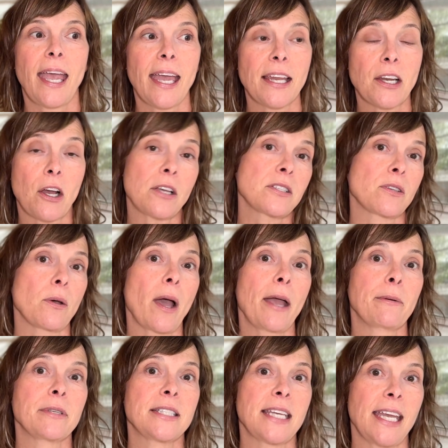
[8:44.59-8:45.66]
And also, I
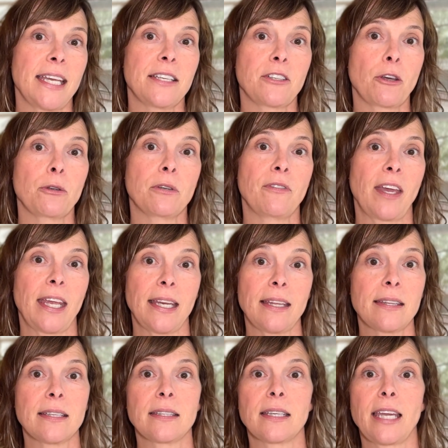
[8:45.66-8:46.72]
would take note of
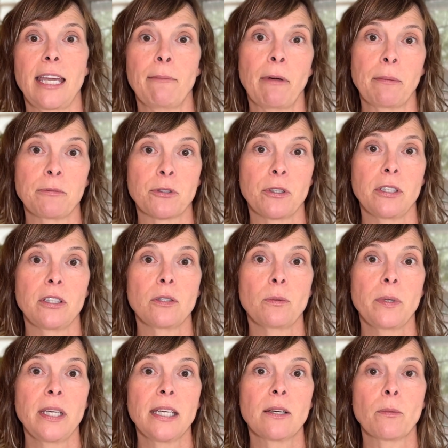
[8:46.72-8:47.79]
anything that came up during the
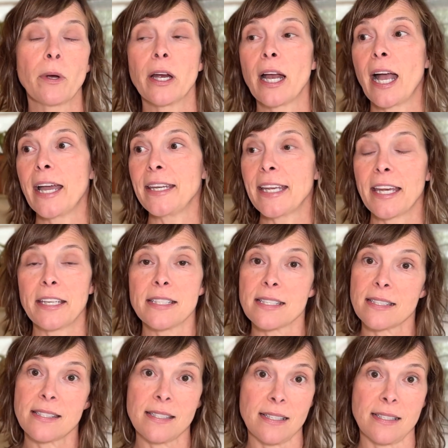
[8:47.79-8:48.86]
week where I'd had a
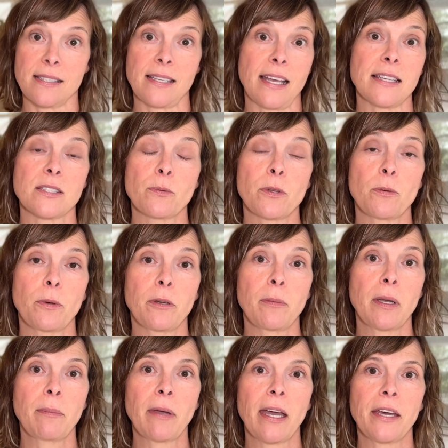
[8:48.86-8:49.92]
success with one of
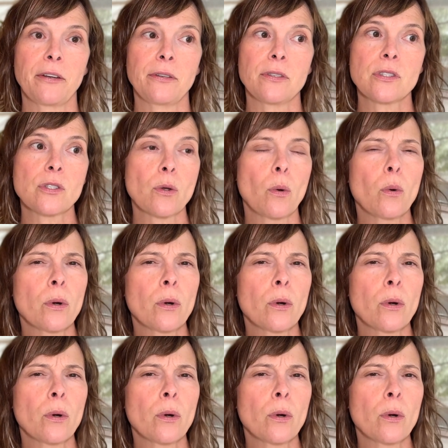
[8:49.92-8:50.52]
my patterns